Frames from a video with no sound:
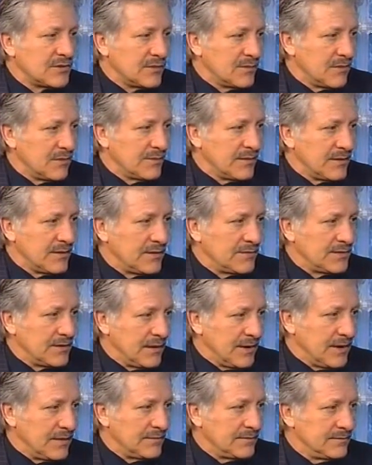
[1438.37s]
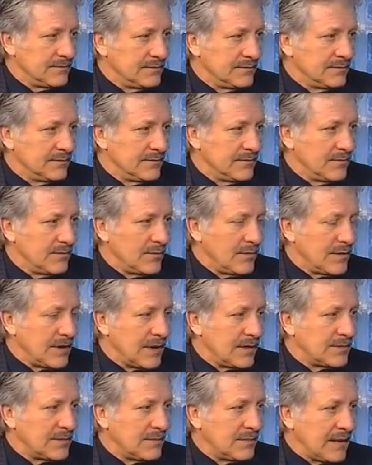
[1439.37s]
a long period of time
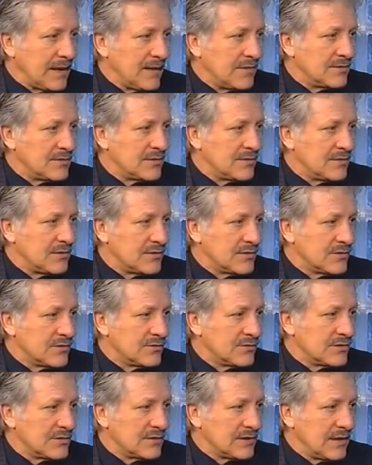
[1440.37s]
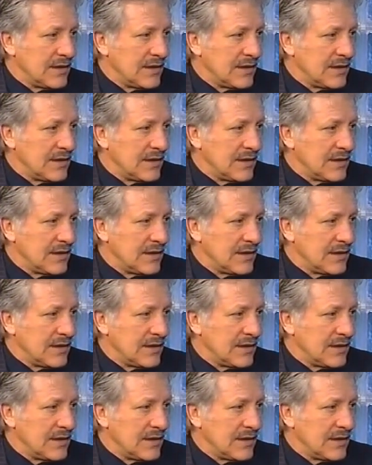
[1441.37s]
without the balance of your children's